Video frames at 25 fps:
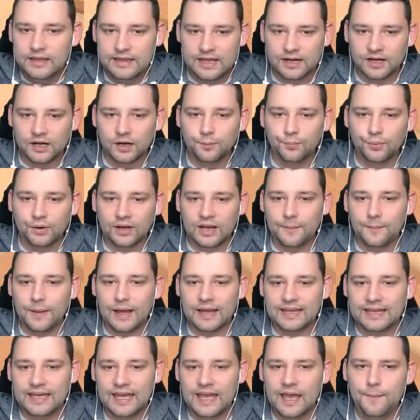they're going to bring it
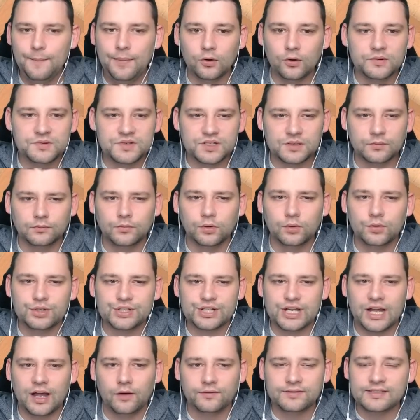back here, building some more
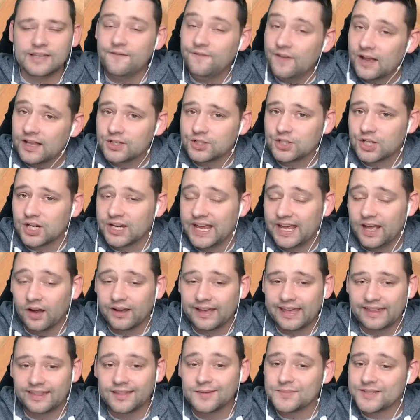shelves. Eventually, I'll
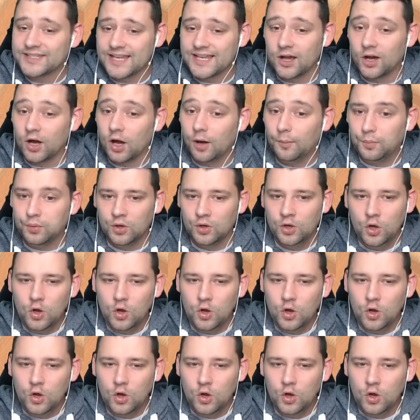get them set up